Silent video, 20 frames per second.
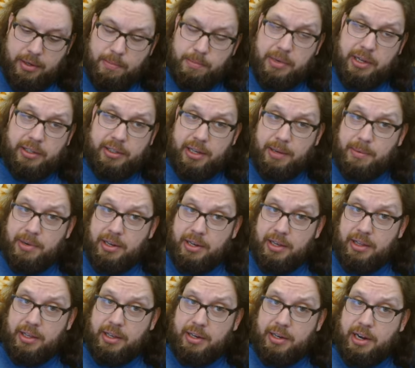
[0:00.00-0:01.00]
not saying I'm going to
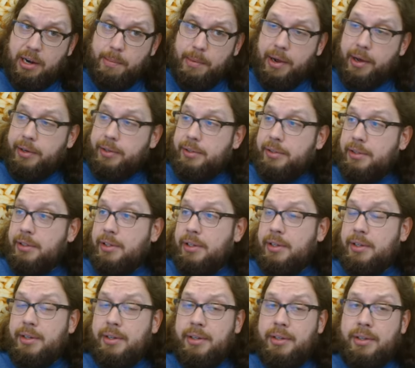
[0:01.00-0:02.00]
eat the entire box,
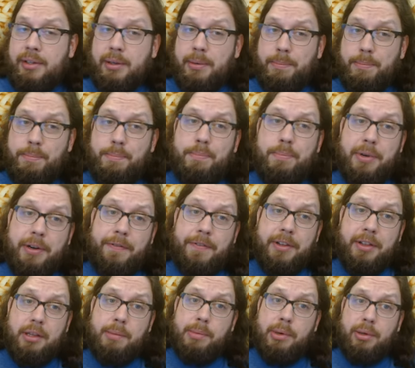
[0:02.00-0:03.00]
but it
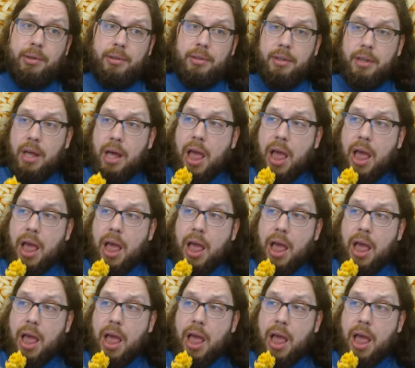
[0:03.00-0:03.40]
fit in the bowl.